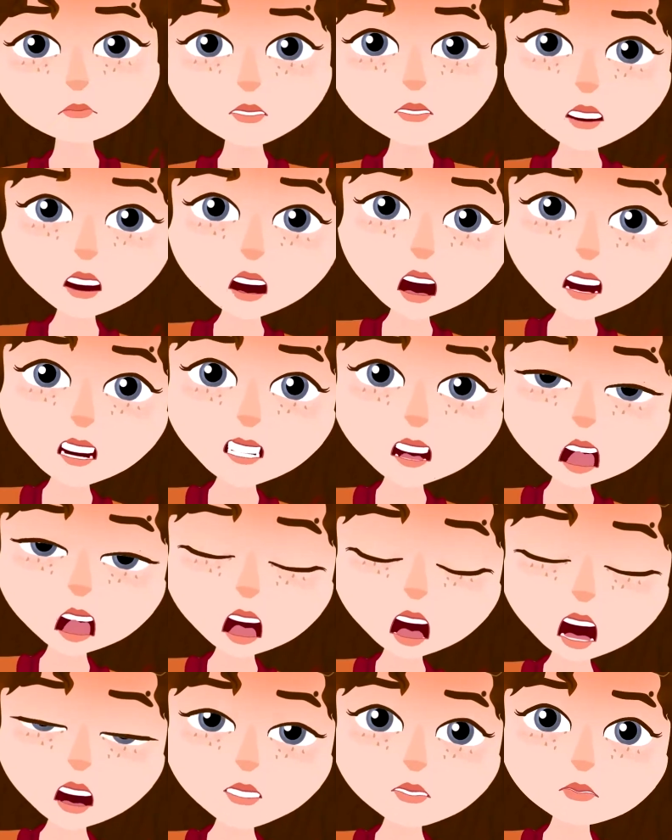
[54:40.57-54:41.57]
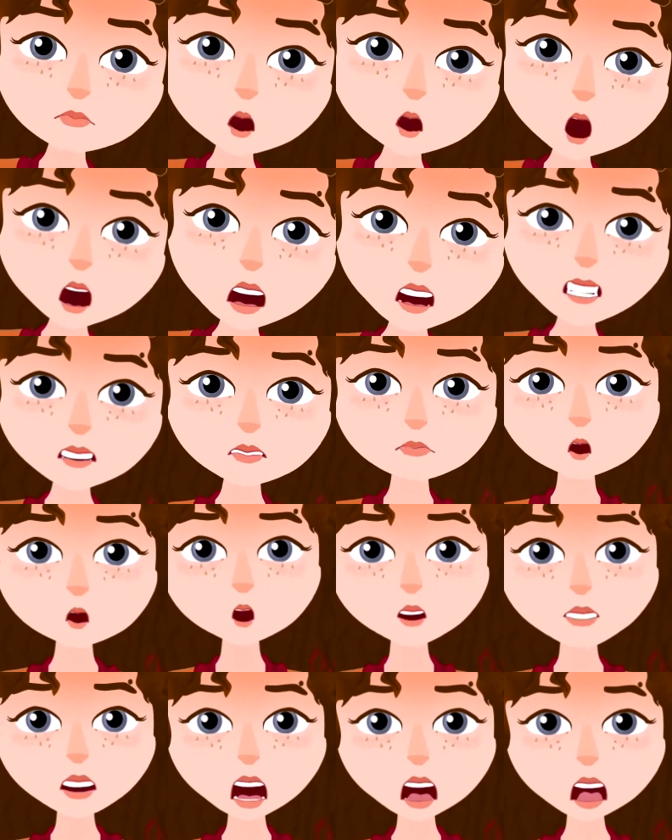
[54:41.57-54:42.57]
Father then grabbed Philip by the
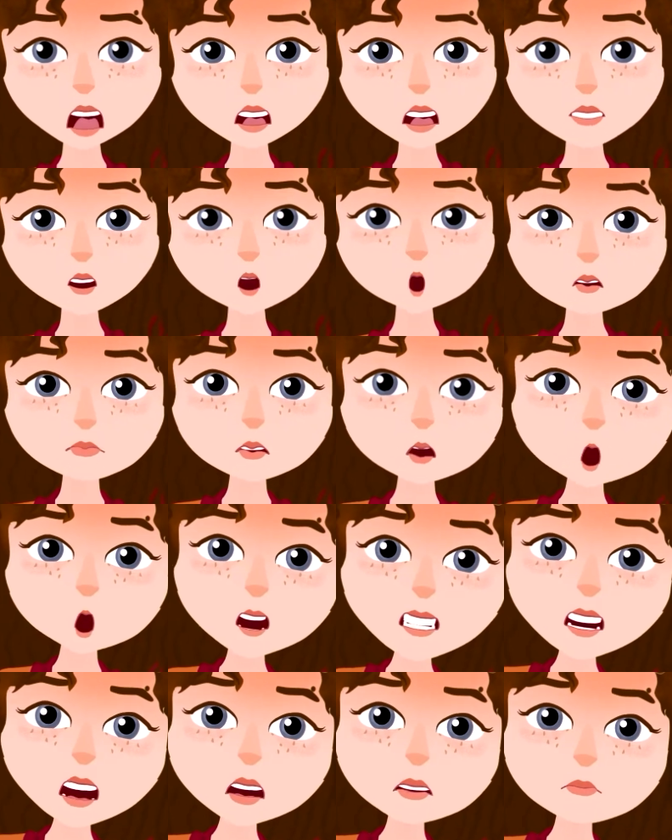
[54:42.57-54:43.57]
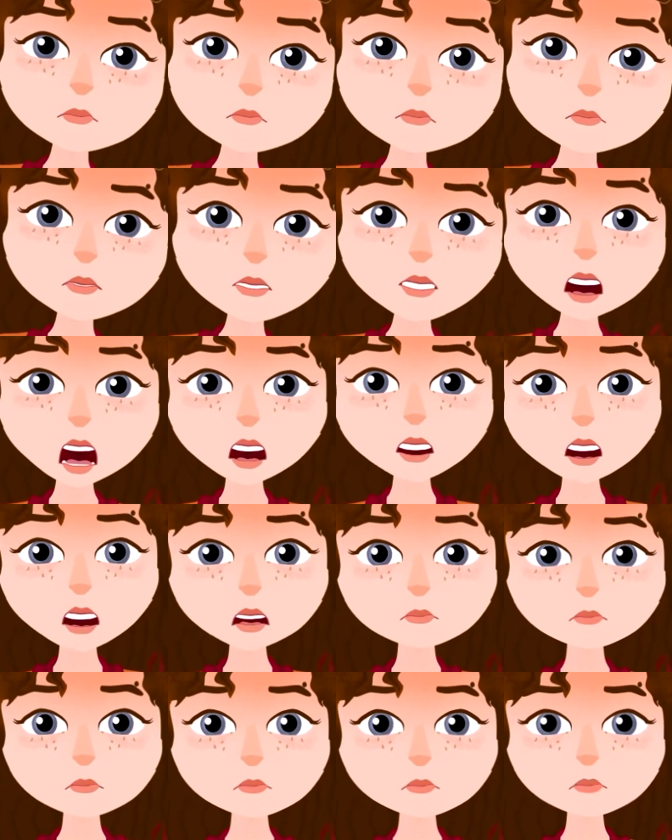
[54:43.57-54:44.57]
collar and pulled him up close,
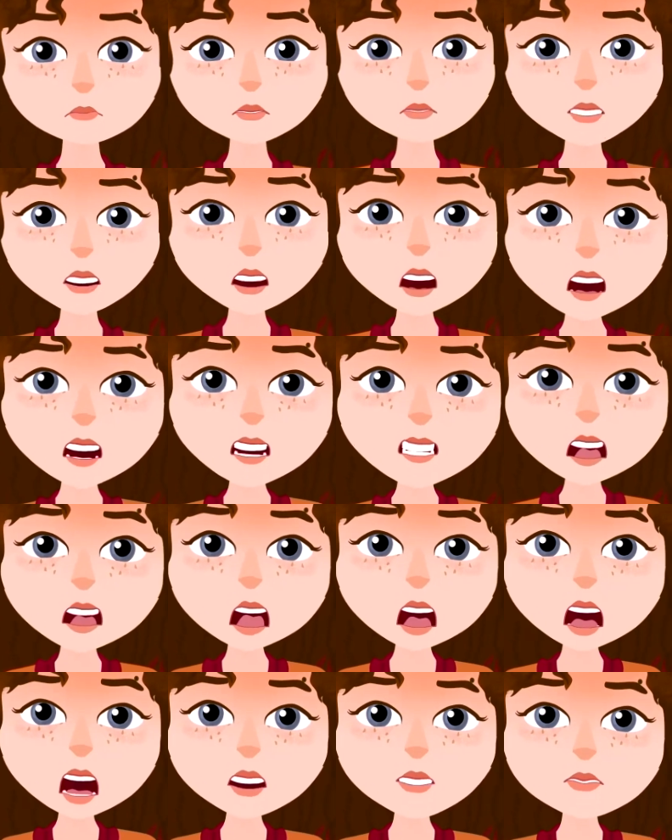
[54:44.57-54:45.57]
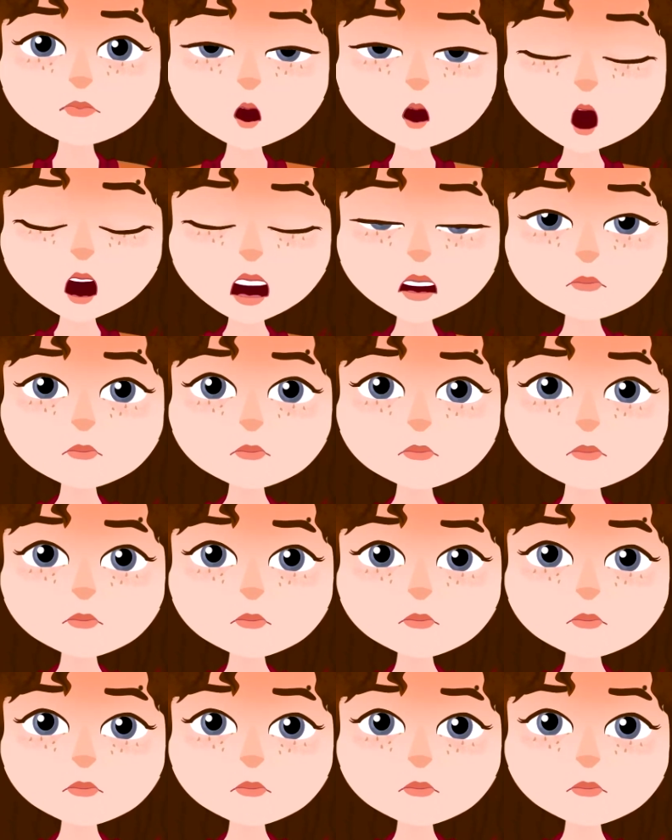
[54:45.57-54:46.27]
saying, "Then you go fix it."